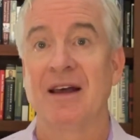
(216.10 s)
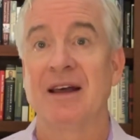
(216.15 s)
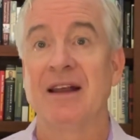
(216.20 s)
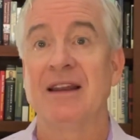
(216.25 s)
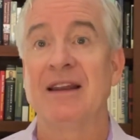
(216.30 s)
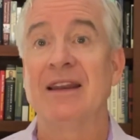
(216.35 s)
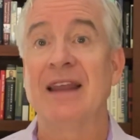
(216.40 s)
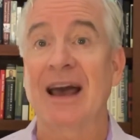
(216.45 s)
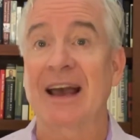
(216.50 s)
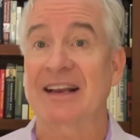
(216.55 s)

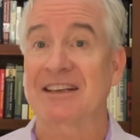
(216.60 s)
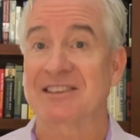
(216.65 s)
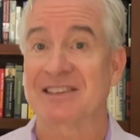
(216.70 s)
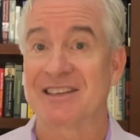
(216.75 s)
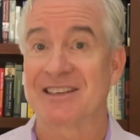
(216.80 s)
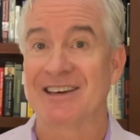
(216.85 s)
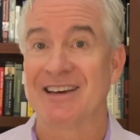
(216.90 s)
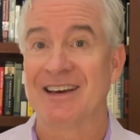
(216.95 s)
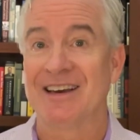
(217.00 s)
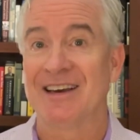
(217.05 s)

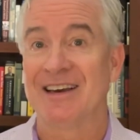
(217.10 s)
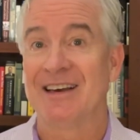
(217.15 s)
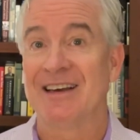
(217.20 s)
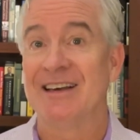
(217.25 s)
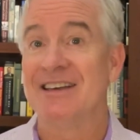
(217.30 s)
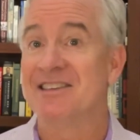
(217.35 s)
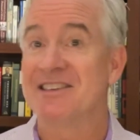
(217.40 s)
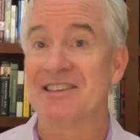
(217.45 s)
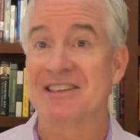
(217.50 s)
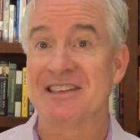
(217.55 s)
Next
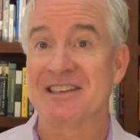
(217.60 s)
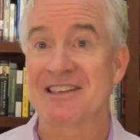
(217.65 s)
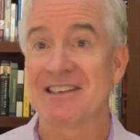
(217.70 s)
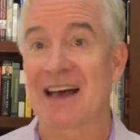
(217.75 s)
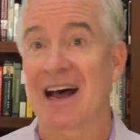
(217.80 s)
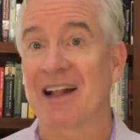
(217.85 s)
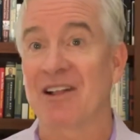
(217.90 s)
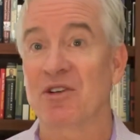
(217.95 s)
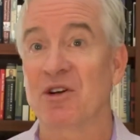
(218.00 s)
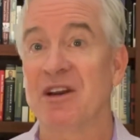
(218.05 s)
is the
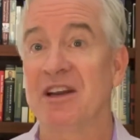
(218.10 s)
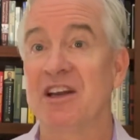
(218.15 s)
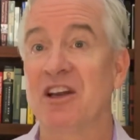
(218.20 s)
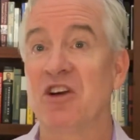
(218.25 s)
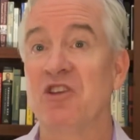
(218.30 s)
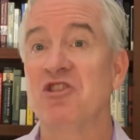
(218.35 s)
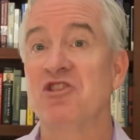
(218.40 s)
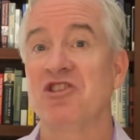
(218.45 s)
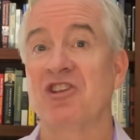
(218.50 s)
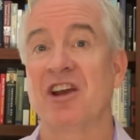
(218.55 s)
salary
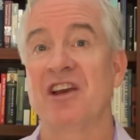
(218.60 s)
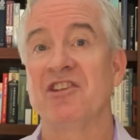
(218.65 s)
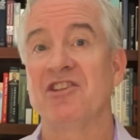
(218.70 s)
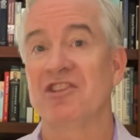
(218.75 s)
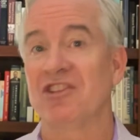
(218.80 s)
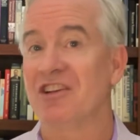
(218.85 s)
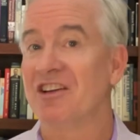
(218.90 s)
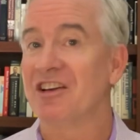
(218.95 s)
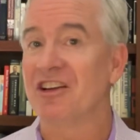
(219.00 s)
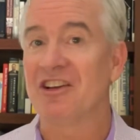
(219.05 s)

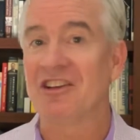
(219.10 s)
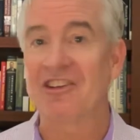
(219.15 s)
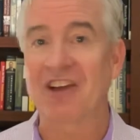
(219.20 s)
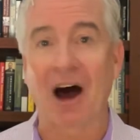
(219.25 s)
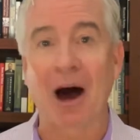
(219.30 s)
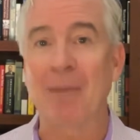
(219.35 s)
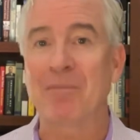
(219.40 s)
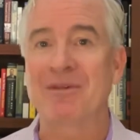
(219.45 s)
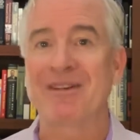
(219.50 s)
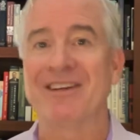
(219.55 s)
negotiation
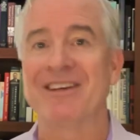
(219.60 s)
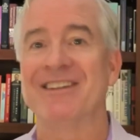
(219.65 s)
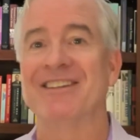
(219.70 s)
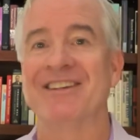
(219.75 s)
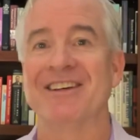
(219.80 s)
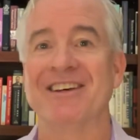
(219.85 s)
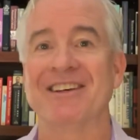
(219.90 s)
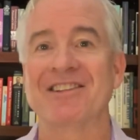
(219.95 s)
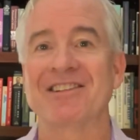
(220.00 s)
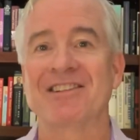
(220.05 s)
top 10
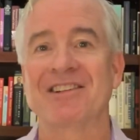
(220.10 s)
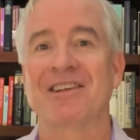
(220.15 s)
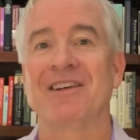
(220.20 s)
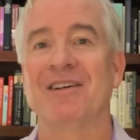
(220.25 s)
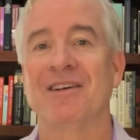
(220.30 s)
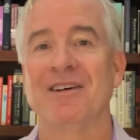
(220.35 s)
list.